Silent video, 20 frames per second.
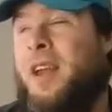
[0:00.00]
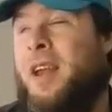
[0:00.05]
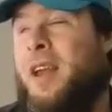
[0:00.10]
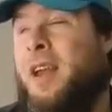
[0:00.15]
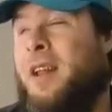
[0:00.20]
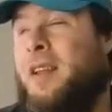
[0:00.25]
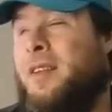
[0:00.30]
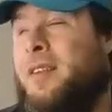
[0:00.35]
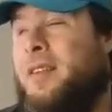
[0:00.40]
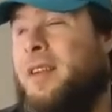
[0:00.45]

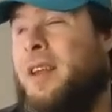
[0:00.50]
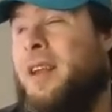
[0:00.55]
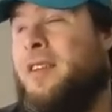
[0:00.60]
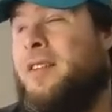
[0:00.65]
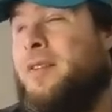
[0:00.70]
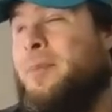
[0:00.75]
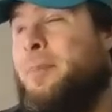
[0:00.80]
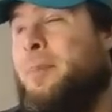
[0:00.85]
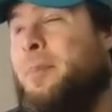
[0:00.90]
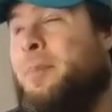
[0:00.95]
and
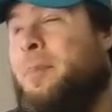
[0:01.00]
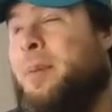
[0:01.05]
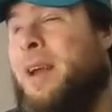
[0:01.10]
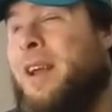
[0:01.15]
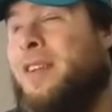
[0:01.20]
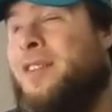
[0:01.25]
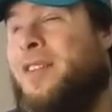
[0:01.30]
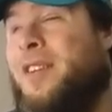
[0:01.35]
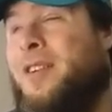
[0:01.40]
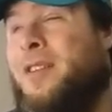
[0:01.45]
it's
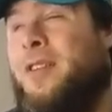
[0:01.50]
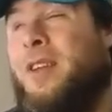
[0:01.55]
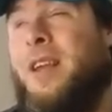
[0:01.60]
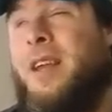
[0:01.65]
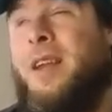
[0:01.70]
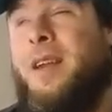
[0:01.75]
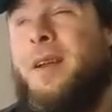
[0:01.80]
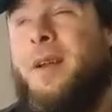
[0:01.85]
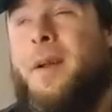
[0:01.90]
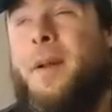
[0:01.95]

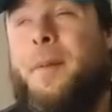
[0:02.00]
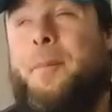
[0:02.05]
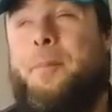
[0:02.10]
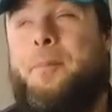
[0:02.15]
basically